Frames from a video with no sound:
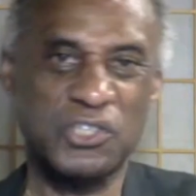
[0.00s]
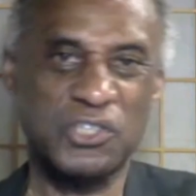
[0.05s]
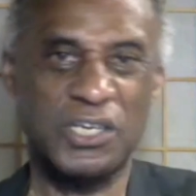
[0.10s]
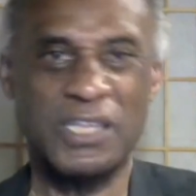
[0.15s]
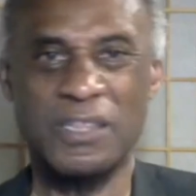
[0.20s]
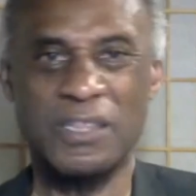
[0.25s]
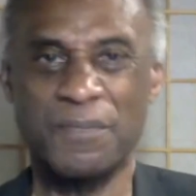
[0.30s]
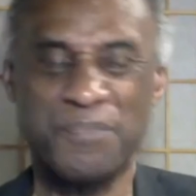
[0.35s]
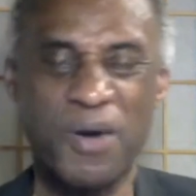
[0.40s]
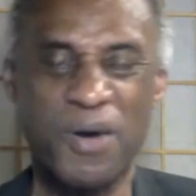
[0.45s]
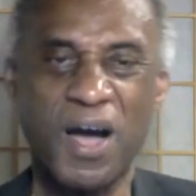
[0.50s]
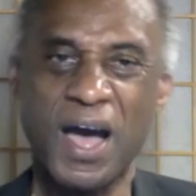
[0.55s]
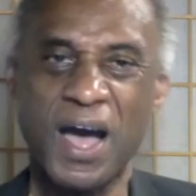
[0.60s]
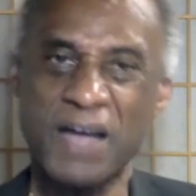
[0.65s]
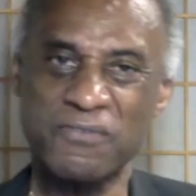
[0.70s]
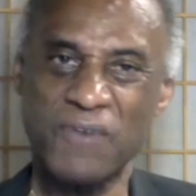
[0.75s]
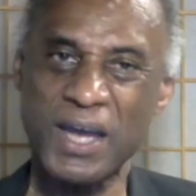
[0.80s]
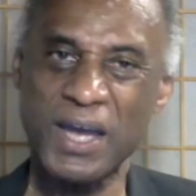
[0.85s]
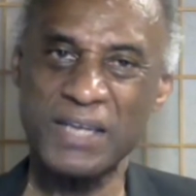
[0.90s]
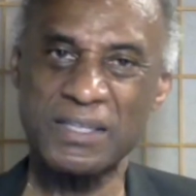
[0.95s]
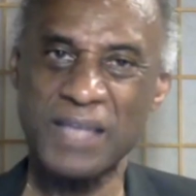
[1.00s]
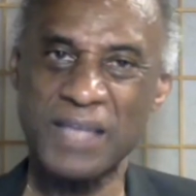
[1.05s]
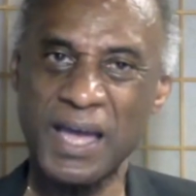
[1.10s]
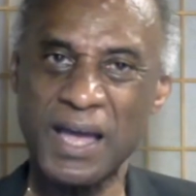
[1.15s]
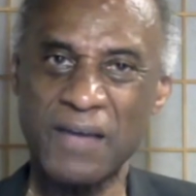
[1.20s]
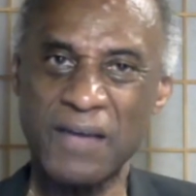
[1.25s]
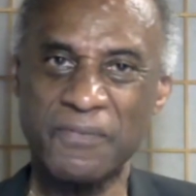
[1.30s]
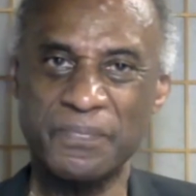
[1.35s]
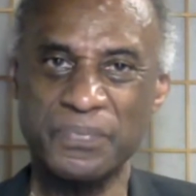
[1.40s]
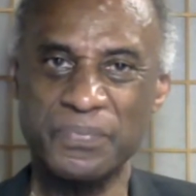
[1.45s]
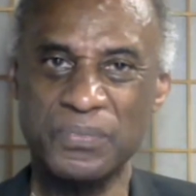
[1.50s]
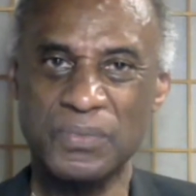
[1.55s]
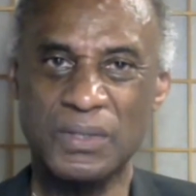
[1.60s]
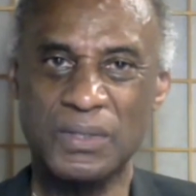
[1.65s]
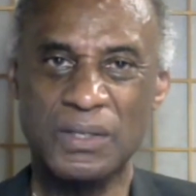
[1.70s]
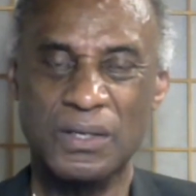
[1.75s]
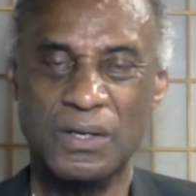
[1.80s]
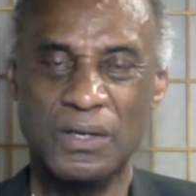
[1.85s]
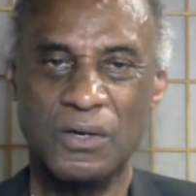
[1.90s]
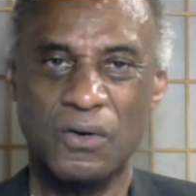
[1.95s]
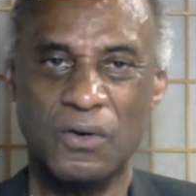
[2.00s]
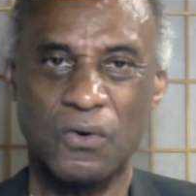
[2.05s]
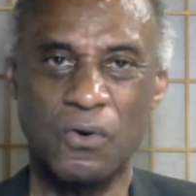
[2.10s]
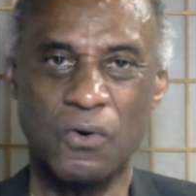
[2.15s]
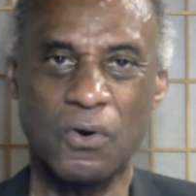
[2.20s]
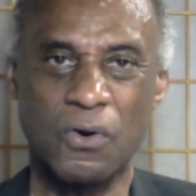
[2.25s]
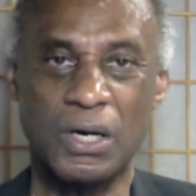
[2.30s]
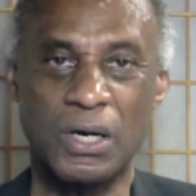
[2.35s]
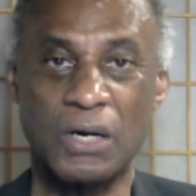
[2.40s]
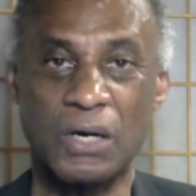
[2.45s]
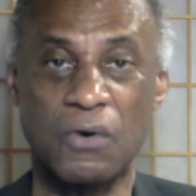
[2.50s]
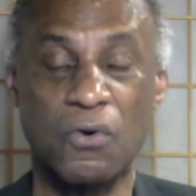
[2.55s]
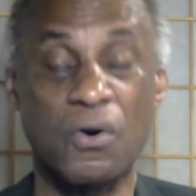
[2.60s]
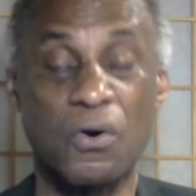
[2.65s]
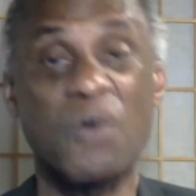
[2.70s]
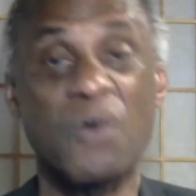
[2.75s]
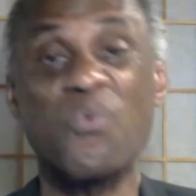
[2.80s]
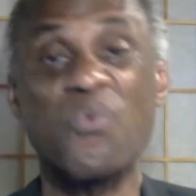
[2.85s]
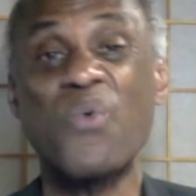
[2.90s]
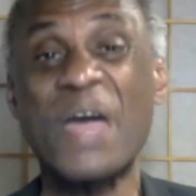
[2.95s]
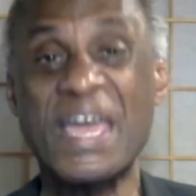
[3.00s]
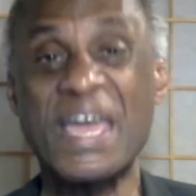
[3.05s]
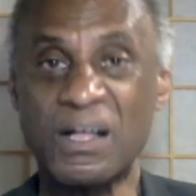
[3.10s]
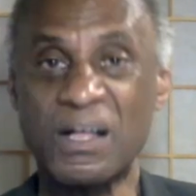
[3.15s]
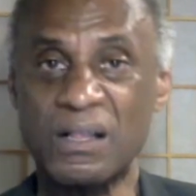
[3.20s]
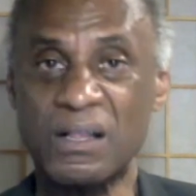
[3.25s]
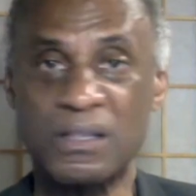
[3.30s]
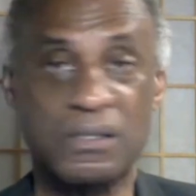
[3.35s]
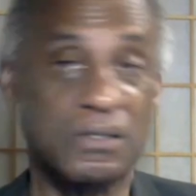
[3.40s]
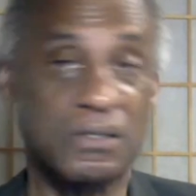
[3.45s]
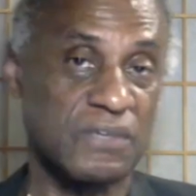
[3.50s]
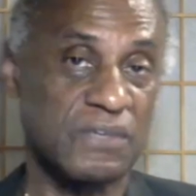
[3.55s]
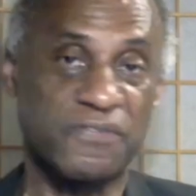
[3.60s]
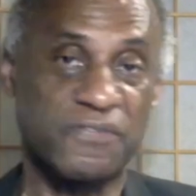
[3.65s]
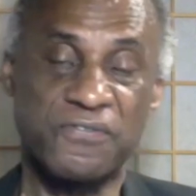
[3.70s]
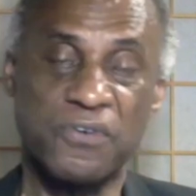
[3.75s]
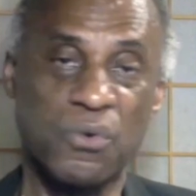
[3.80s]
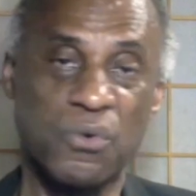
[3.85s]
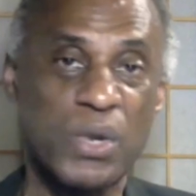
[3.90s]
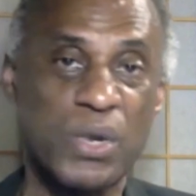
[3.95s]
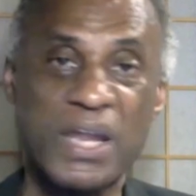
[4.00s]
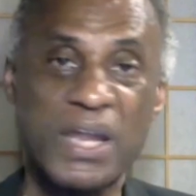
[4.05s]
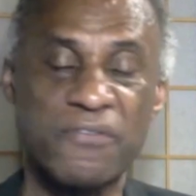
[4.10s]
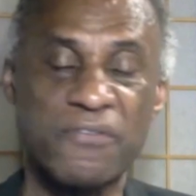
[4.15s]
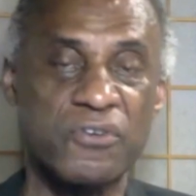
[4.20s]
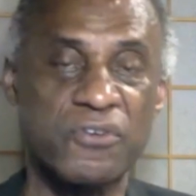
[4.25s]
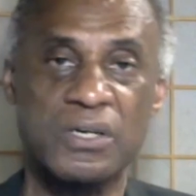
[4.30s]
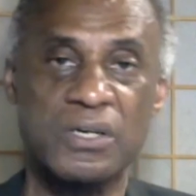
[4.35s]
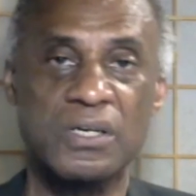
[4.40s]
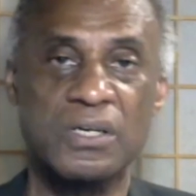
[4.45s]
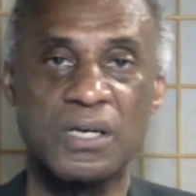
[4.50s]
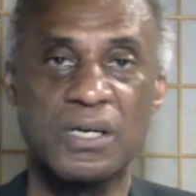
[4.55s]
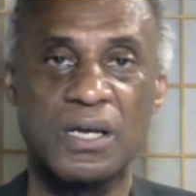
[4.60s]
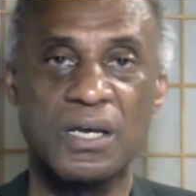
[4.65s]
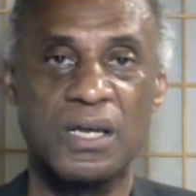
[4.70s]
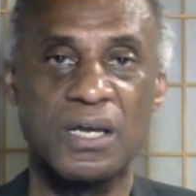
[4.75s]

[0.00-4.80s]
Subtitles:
fish in the pond right now. Or a whale for whatever,